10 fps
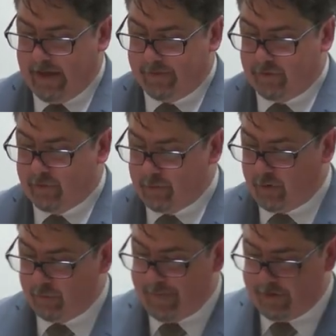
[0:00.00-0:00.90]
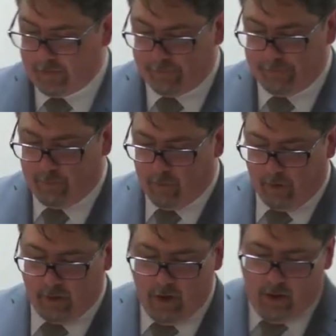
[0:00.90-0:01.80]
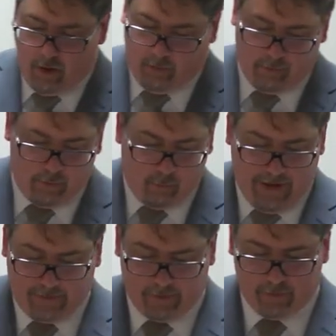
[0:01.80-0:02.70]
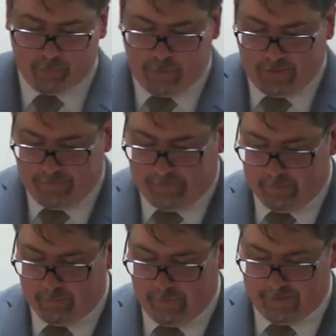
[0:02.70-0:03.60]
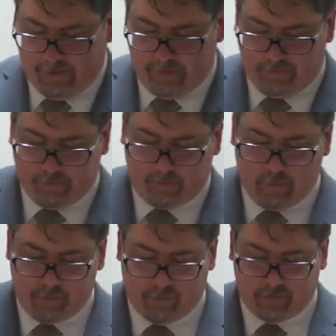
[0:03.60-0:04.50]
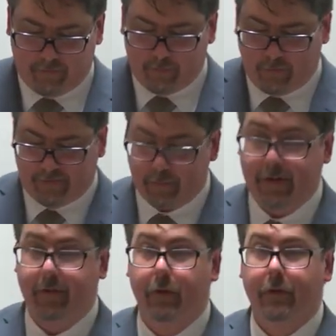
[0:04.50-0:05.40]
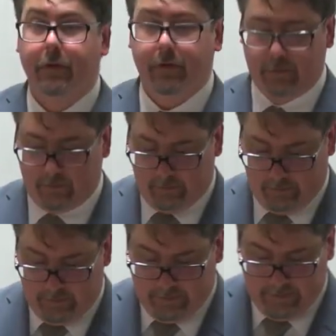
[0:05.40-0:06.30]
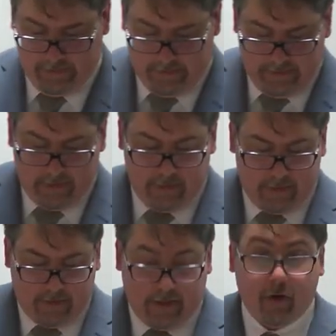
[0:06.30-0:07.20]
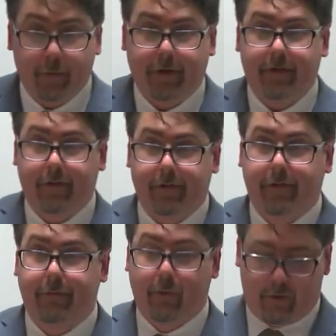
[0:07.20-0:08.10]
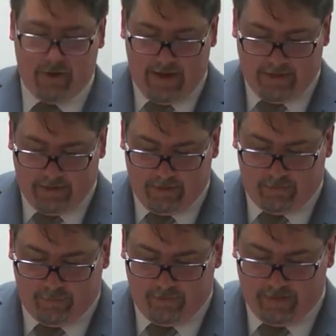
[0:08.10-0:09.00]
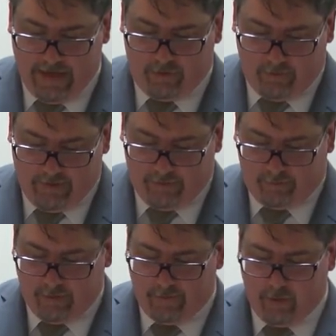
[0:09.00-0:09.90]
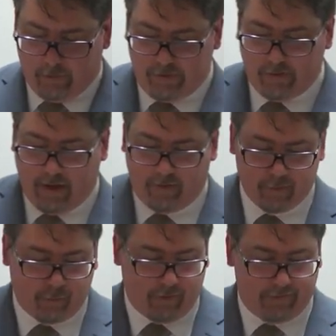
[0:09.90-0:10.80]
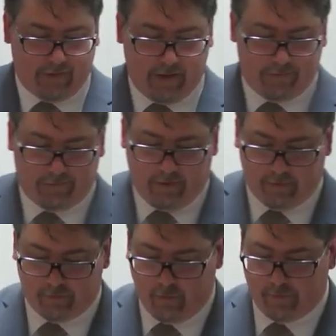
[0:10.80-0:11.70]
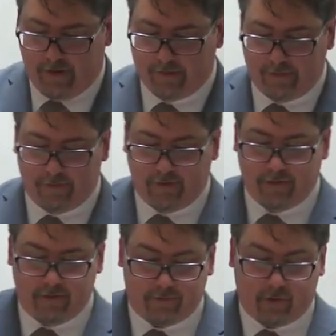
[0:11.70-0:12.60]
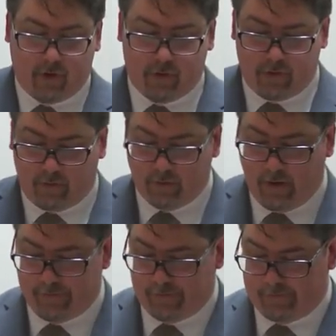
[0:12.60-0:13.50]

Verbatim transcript: and the germinal matrix for all the awakened Buddhas, mandalas, and scriptures of Buddhism as a whole. I hope that this foray into the nature and history of the only child of the Buddhas has uh, shown that at least in this kernel of the